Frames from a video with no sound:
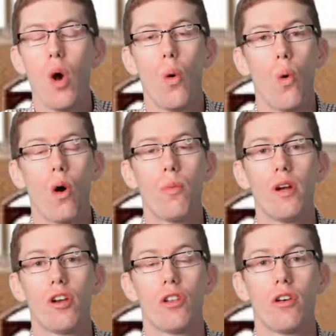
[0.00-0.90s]
Or
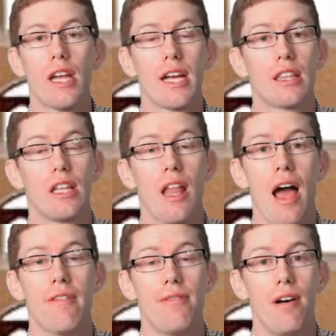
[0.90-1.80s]
when you're looking at the
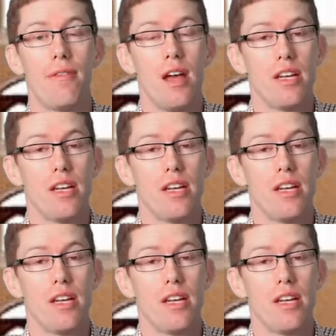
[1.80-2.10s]
life of,